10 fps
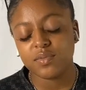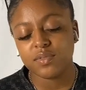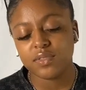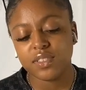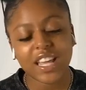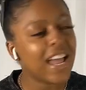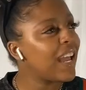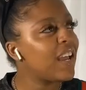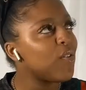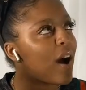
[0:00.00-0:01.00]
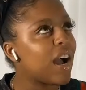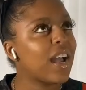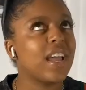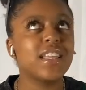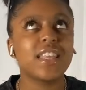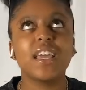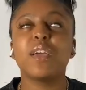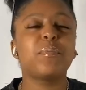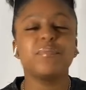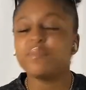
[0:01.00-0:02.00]
dang, why I can't
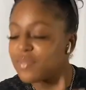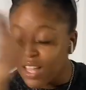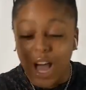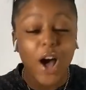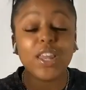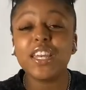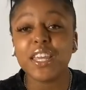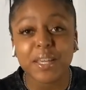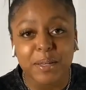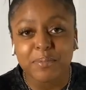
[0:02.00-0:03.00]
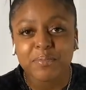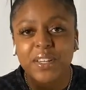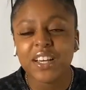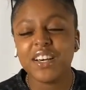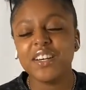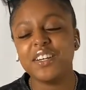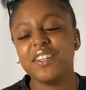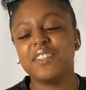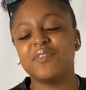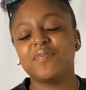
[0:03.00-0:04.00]
think. All of
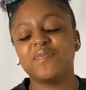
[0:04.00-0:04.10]
them.